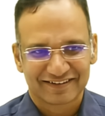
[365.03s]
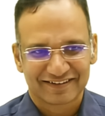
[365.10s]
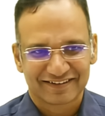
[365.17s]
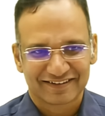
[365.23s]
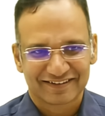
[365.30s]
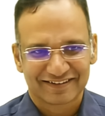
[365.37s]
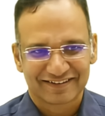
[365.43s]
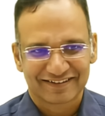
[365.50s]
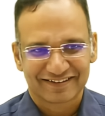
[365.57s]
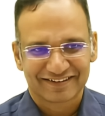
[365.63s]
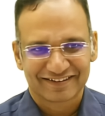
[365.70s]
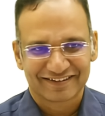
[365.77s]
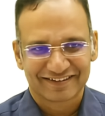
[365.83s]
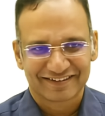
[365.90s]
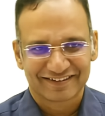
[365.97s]

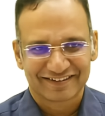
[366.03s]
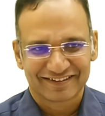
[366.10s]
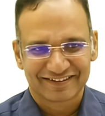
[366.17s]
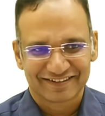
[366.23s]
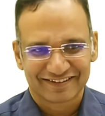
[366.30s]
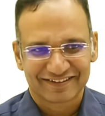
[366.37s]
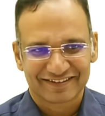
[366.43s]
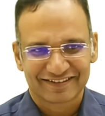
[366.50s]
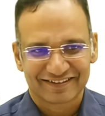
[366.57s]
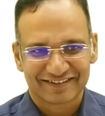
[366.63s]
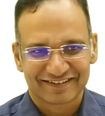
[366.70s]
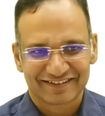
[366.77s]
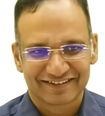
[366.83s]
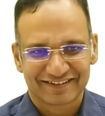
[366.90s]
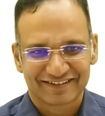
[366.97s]

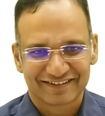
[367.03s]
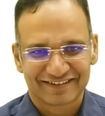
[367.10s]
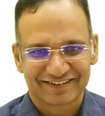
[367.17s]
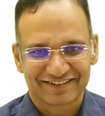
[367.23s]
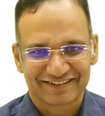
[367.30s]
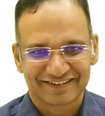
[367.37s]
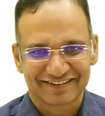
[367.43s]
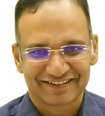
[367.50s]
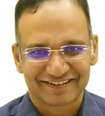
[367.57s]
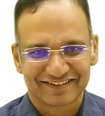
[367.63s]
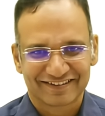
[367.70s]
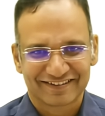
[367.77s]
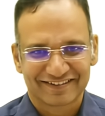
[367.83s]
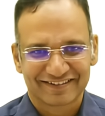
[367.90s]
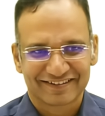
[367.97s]

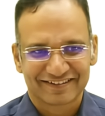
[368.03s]
No words are spoken by the person on screen.